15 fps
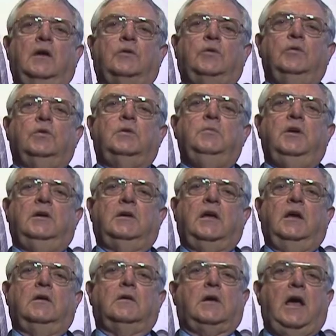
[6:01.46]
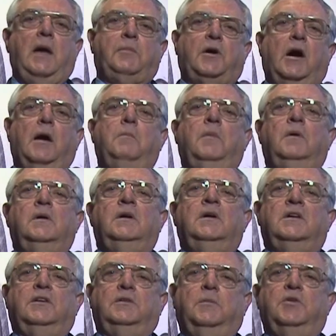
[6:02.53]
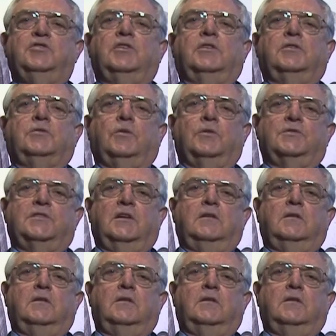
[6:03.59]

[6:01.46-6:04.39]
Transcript: and crew communicator, CAPCOM, in the Mission Control